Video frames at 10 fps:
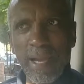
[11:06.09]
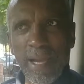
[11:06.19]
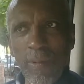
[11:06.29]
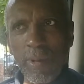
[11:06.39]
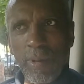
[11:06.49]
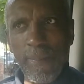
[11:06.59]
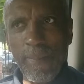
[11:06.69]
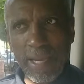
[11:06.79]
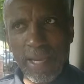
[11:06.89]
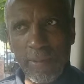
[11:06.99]
a mega,
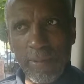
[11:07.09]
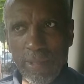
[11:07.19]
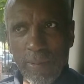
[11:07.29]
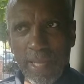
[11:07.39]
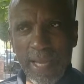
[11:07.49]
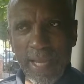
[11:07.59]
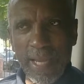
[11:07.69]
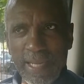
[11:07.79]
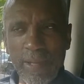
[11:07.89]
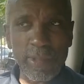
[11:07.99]
we'd call it, and it
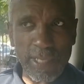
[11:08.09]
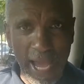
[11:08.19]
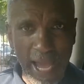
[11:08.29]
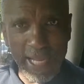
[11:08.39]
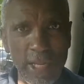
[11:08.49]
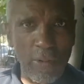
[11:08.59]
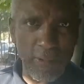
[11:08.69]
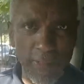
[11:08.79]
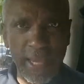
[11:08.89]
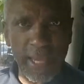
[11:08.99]
was an analog thing.